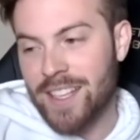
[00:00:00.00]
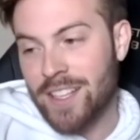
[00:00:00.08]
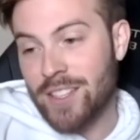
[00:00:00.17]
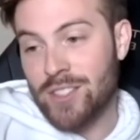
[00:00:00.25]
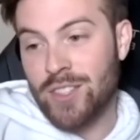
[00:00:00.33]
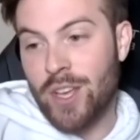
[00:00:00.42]

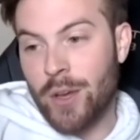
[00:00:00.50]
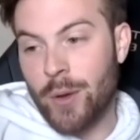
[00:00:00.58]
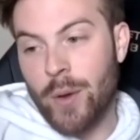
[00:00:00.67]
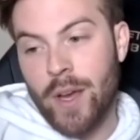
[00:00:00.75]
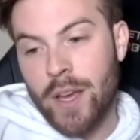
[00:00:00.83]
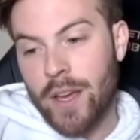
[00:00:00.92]

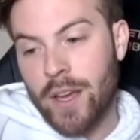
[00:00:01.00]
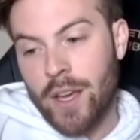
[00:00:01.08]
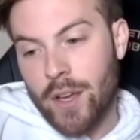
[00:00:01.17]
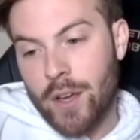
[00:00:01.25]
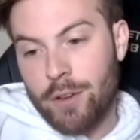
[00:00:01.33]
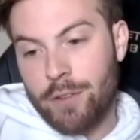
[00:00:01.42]
So
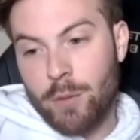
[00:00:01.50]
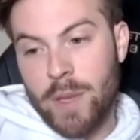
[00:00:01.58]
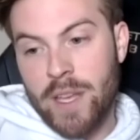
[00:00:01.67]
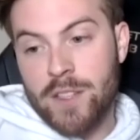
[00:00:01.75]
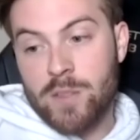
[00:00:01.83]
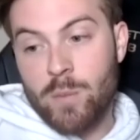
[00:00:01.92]
for me,
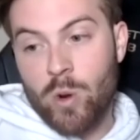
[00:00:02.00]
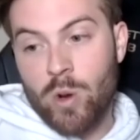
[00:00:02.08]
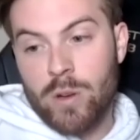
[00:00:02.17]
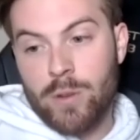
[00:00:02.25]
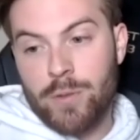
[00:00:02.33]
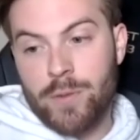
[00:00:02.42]
it's more
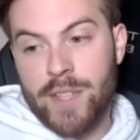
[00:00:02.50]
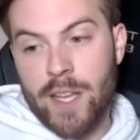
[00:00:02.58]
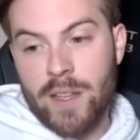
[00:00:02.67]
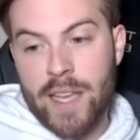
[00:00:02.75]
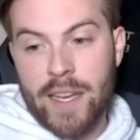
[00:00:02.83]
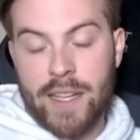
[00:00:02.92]
of
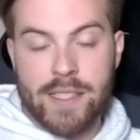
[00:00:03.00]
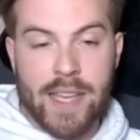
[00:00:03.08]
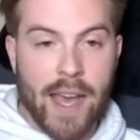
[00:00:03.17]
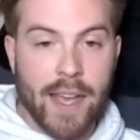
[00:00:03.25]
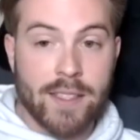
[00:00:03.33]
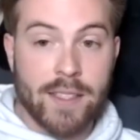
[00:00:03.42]
delegating
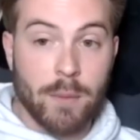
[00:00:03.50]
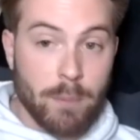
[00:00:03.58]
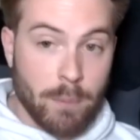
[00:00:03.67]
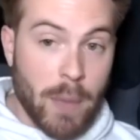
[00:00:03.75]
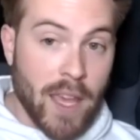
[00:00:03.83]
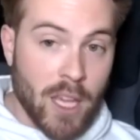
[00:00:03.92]
task and
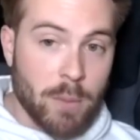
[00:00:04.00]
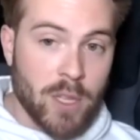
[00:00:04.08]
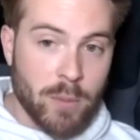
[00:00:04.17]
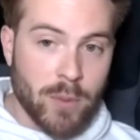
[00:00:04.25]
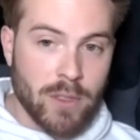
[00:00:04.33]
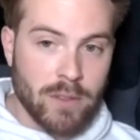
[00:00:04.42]
paying
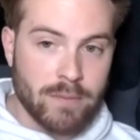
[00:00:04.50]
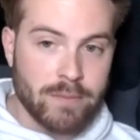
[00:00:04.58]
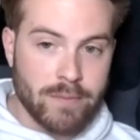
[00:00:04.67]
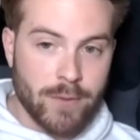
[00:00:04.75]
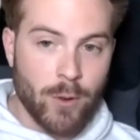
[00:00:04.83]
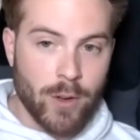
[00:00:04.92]
people
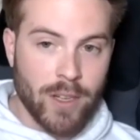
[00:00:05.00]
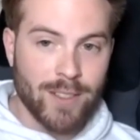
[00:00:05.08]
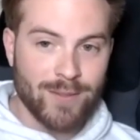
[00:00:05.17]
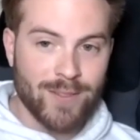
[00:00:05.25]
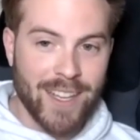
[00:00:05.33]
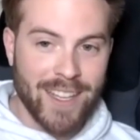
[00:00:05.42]
for it,
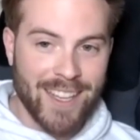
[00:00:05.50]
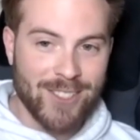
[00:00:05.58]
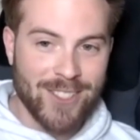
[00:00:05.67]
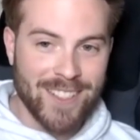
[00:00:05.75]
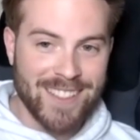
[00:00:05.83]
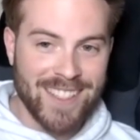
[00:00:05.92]
I guess
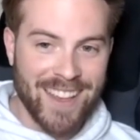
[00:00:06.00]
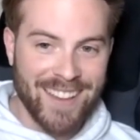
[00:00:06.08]
you can say,